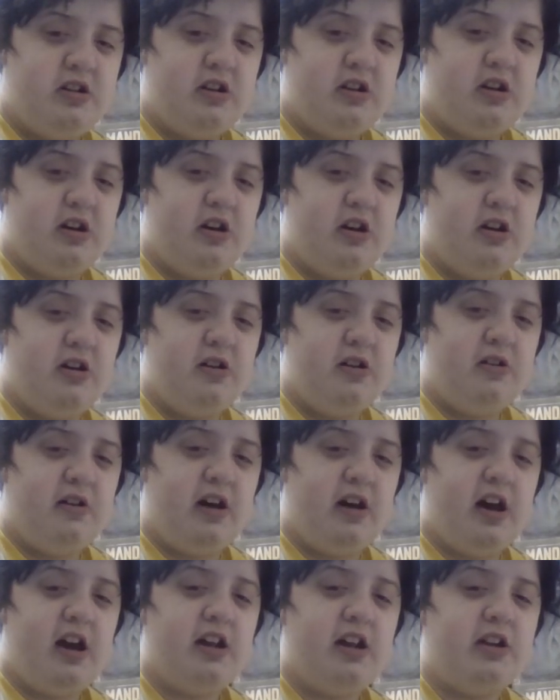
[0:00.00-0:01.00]
Oh,
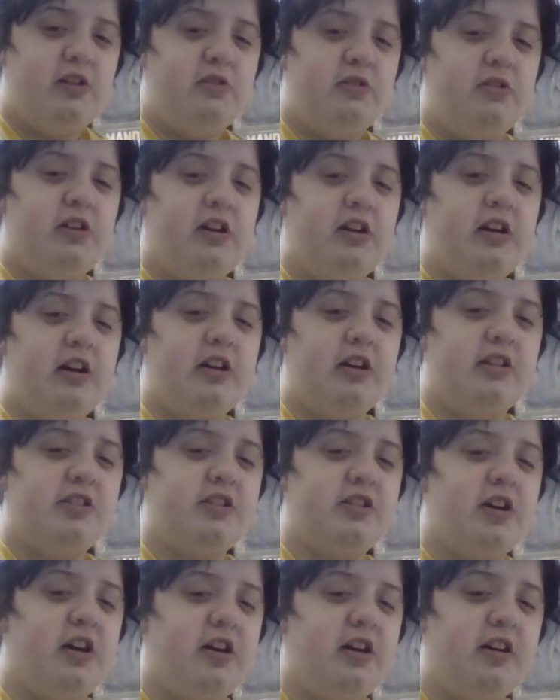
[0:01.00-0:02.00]
I know who you guys
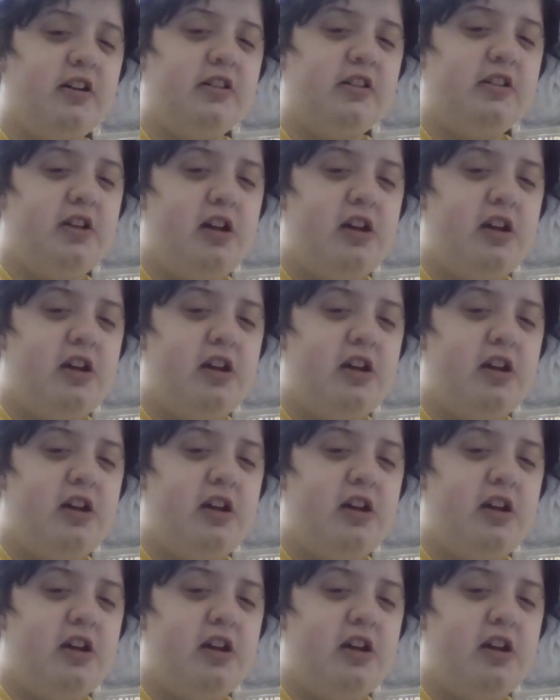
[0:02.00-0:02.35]
are.